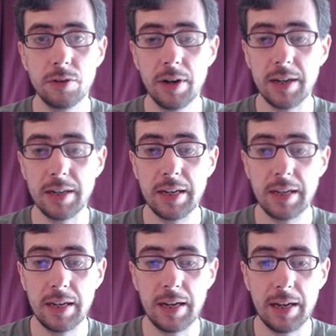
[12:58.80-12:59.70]
the grain
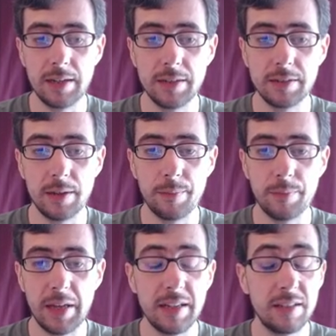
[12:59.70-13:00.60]
and
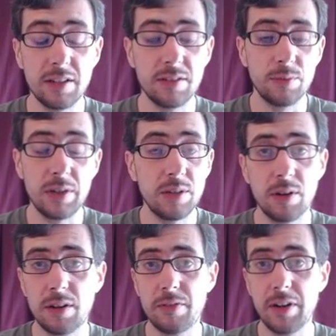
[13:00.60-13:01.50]
um, and it doesn't win
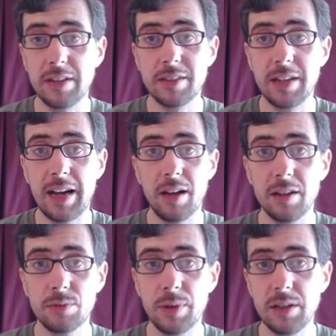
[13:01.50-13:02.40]
you a lot of friends and
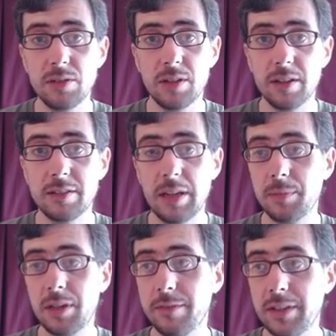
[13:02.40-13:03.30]
allies when you start
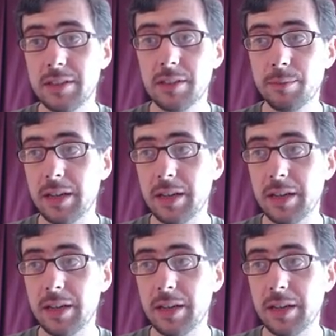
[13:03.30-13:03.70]
stamping your feet and